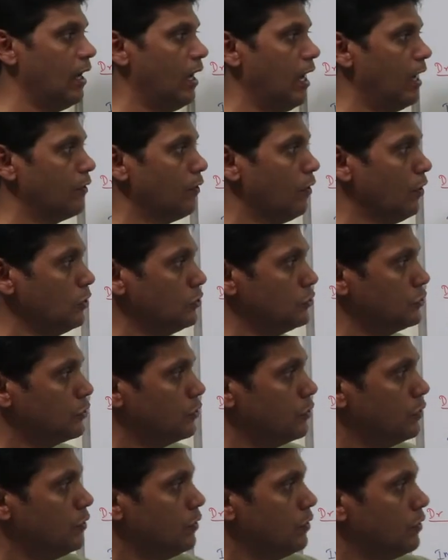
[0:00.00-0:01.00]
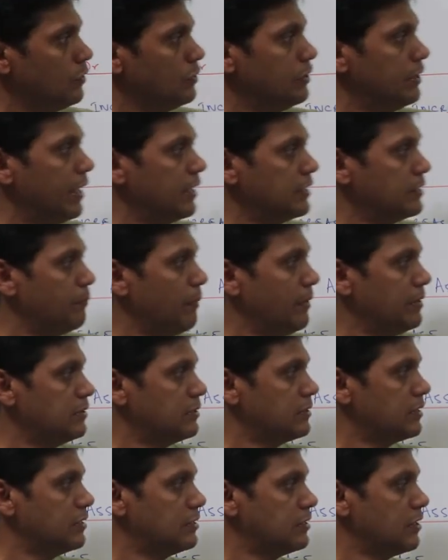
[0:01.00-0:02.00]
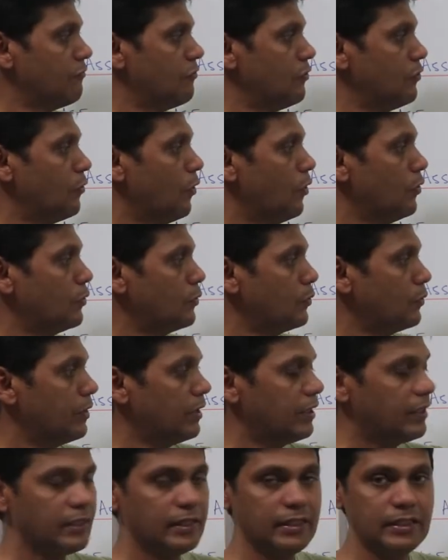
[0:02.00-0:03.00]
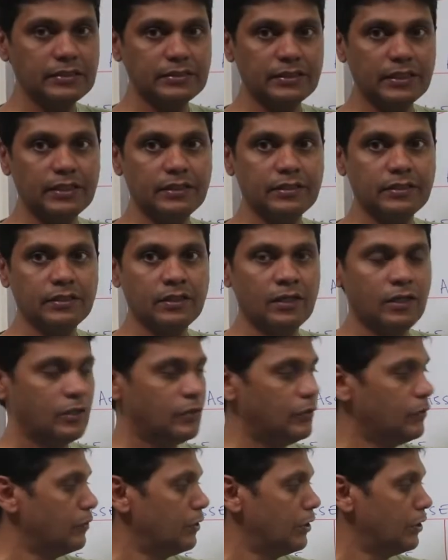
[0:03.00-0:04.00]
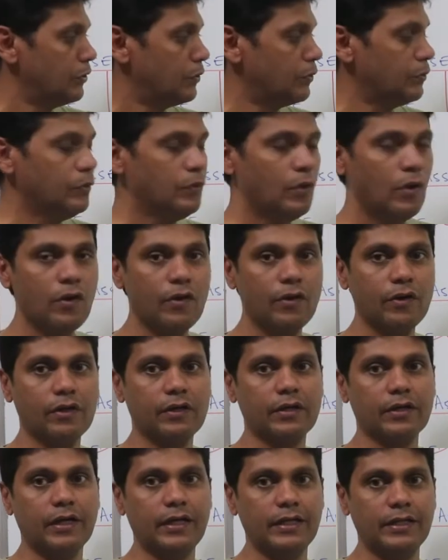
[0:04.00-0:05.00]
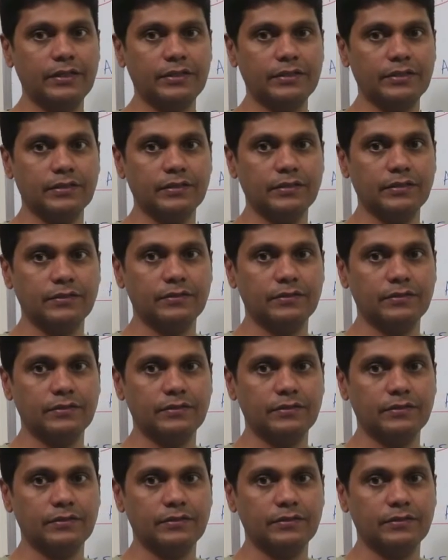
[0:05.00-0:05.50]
And also the expenses, if you want to decrease it, you need to credit.